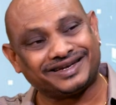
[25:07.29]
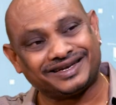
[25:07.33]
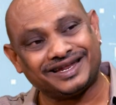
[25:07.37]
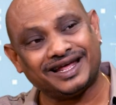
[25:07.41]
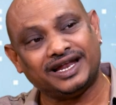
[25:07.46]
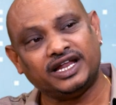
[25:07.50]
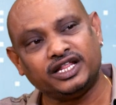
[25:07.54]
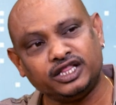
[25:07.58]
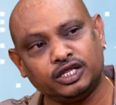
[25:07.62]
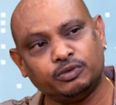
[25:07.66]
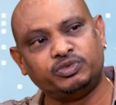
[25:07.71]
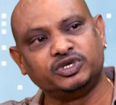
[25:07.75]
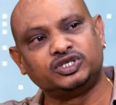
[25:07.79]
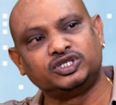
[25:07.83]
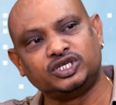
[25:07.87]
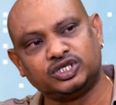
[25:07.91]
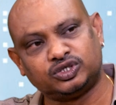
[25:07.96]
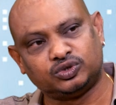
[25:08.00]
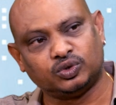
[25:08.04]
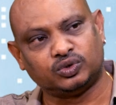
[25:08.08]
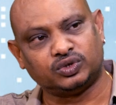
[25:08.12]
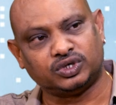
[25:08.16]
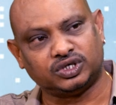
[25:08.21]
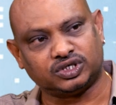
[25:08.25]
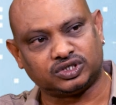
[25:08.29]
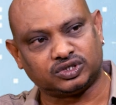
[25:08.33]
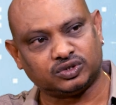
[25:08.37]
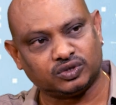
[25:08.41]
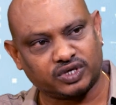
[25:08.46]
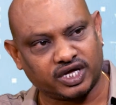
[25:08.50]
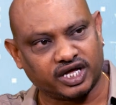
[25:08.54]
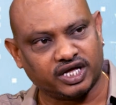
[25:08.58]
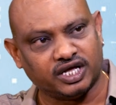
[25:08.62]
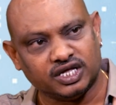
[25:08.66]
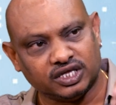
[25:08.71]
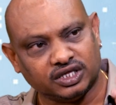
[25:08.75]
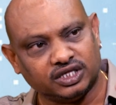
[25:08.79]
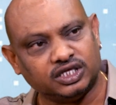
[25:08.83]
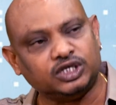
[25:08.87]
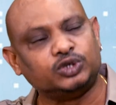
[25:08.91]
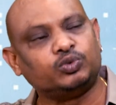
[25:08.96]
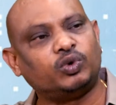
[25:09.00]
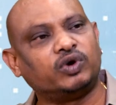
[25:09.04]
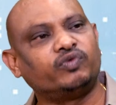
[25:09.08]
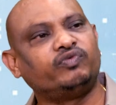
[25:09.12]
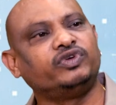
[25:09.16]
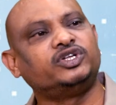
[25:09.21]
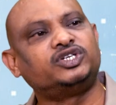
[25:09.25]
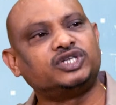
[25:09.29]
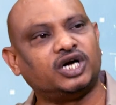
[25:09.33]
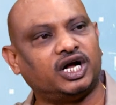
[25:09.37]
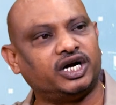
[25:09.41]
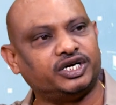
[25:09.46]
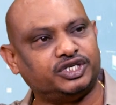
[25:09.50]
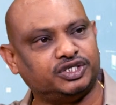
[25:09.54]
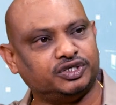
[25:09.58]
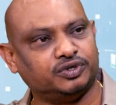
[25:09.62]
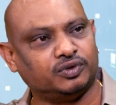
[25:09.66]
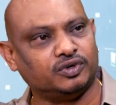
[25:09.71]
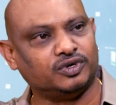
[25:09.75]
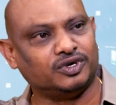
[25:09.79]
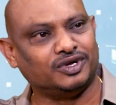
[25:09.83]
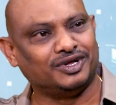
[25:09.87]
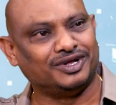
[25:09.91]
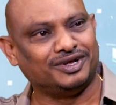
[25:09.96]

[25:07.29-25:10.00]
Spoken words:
telling the business owners, okay, this is what we charge you,